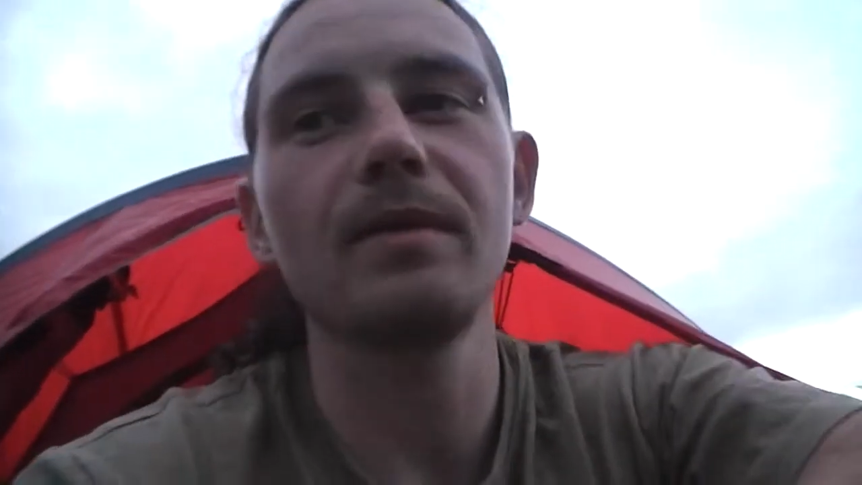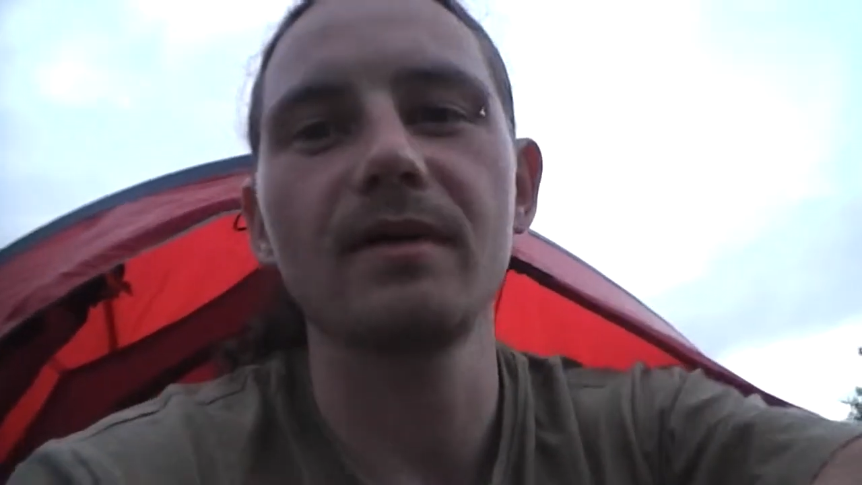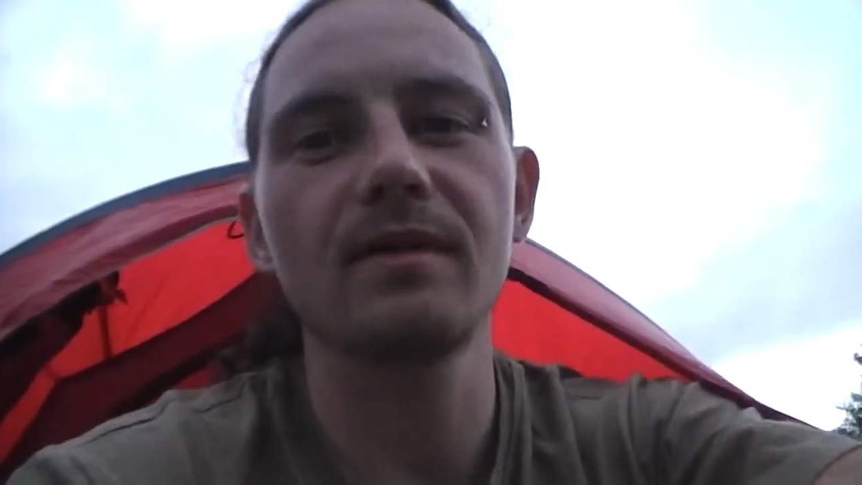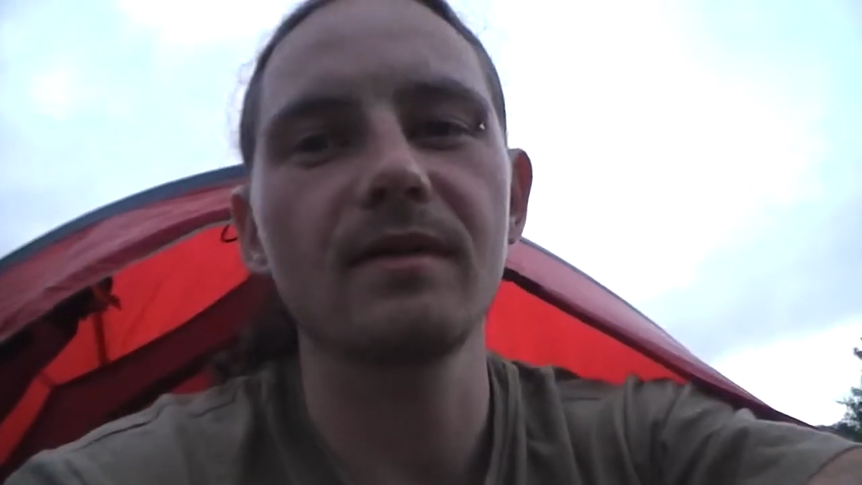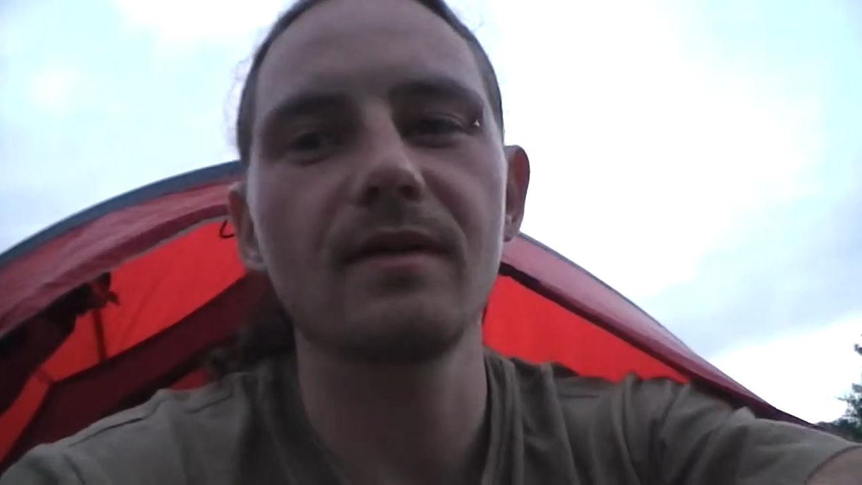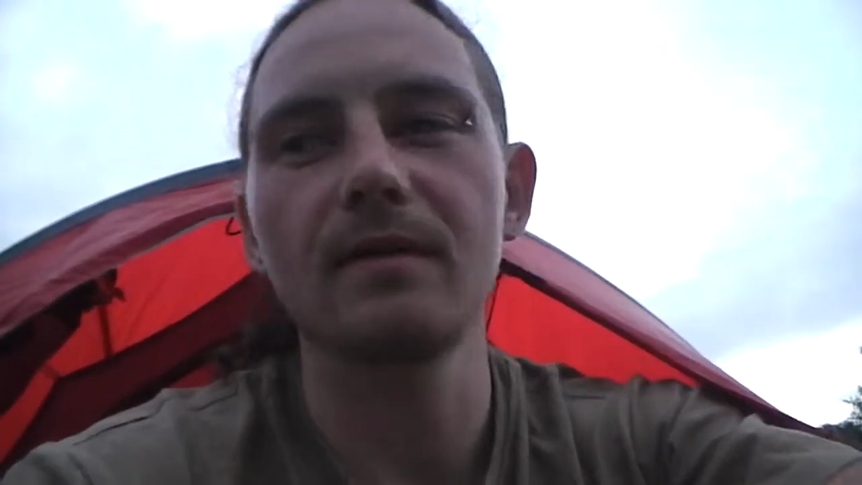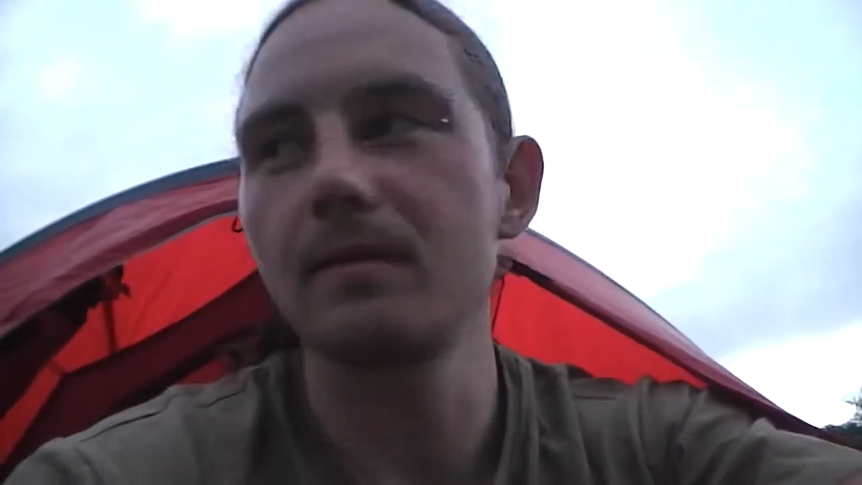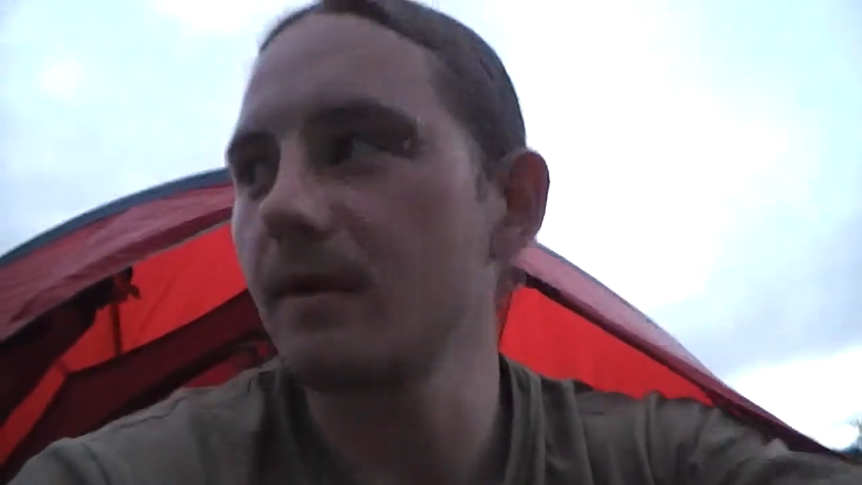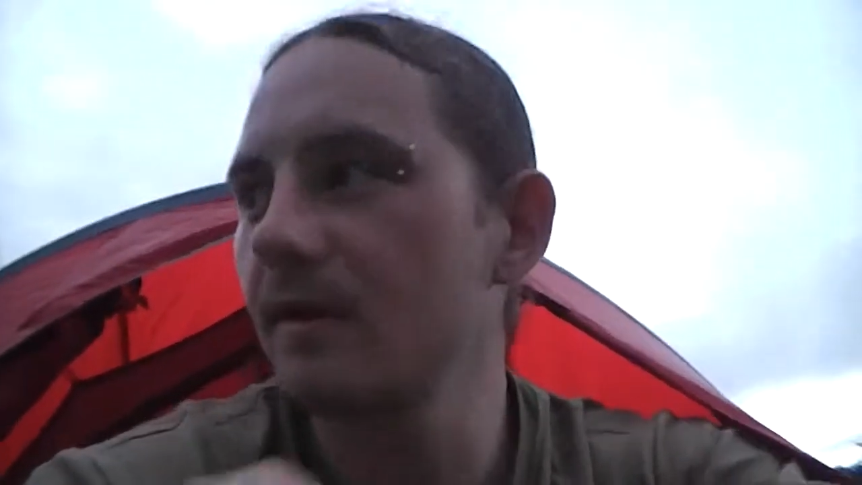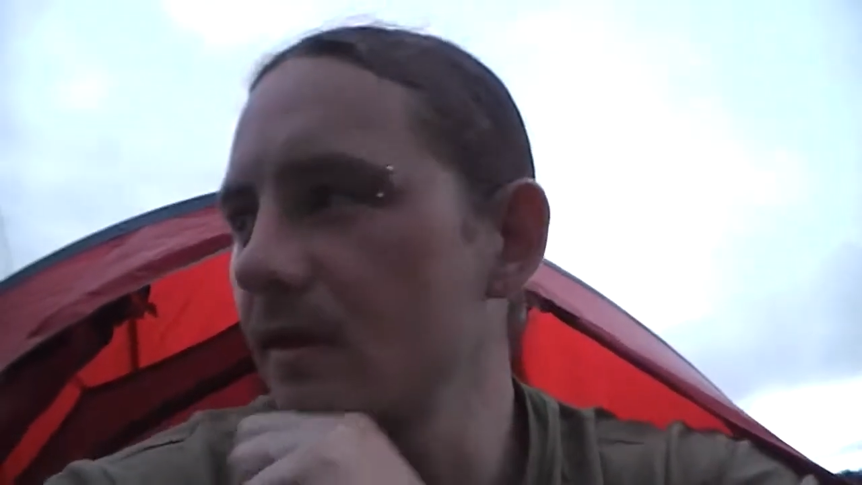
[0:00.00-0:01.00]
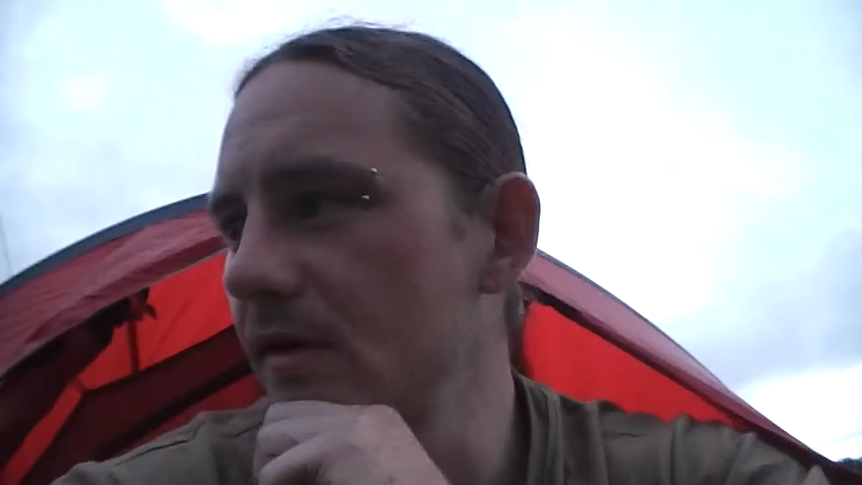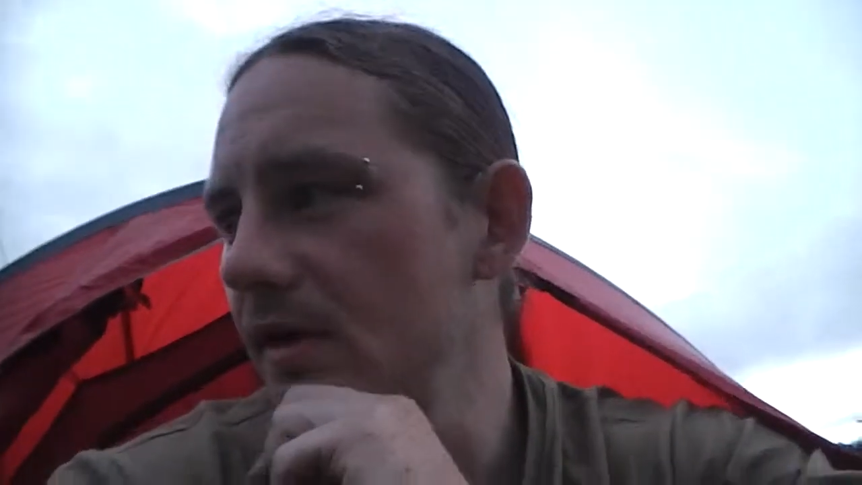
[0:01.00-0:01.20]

basically my